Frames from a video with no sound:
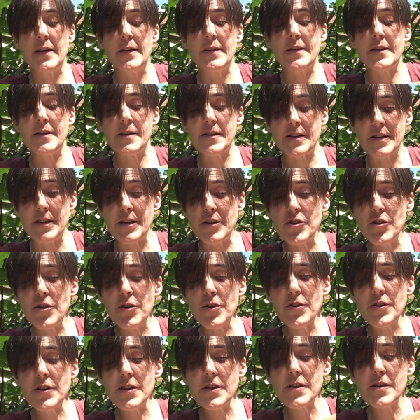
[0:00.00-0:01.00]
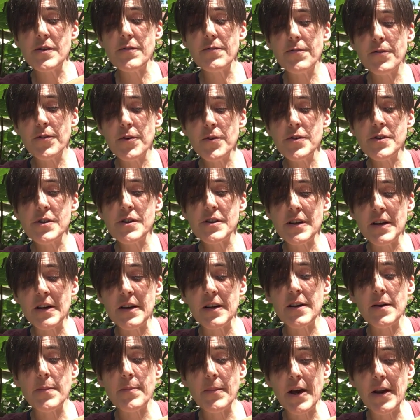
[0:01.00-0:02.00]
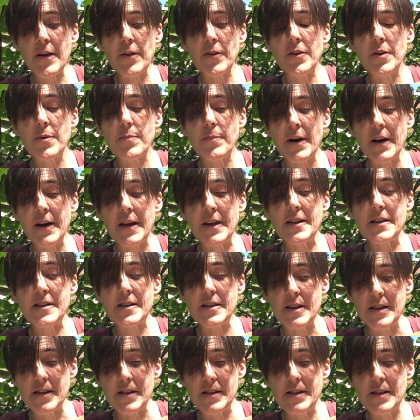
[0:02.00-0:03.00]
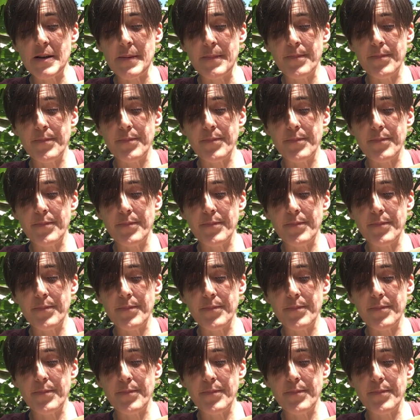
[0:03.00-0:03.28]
This t-shirt is the first thing the man on the bike sees.